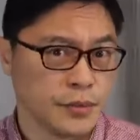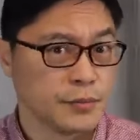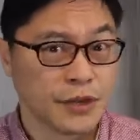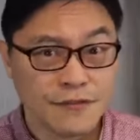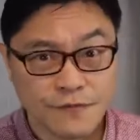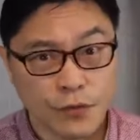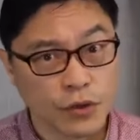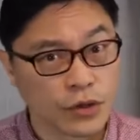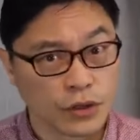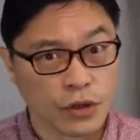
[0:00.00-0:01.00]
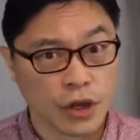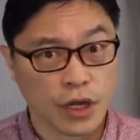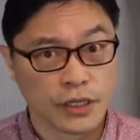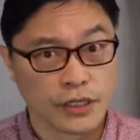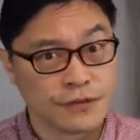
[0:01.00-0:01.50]
But by 4
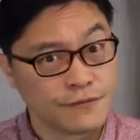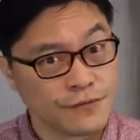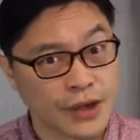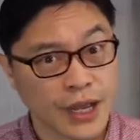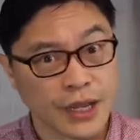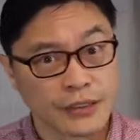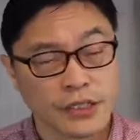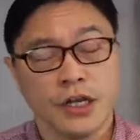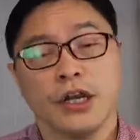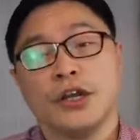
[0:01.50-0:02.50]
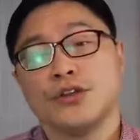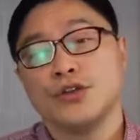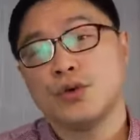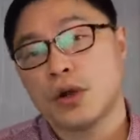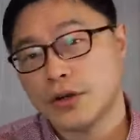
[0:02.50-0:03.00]
o'clock, in fact,
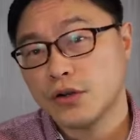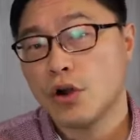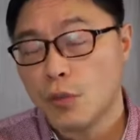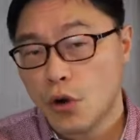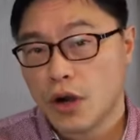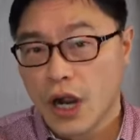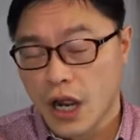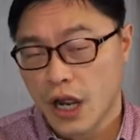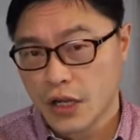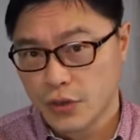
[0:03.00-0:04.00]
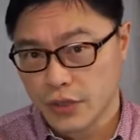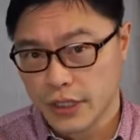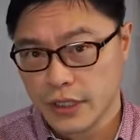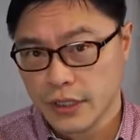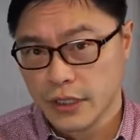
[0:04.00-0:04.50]
you are no more
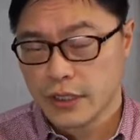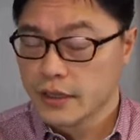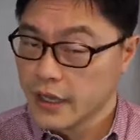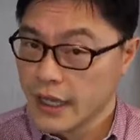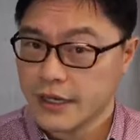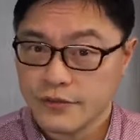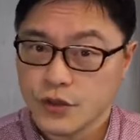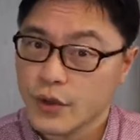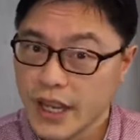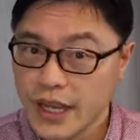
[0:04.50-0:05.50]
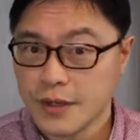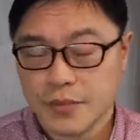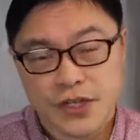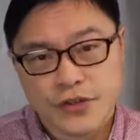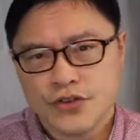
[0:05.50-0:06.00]
hungry than if you
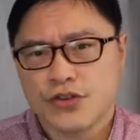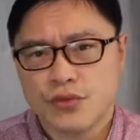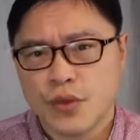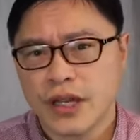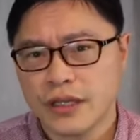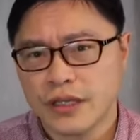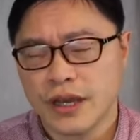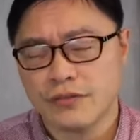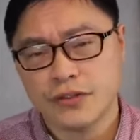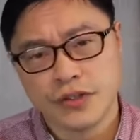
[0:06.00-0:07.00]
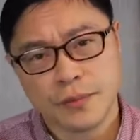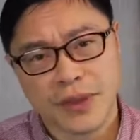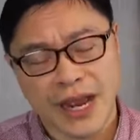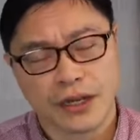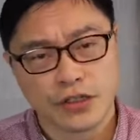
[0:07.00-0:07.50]
ate, because your ghrelin levels are
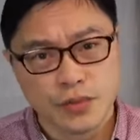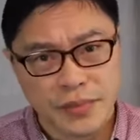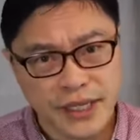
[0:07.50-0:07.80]
back to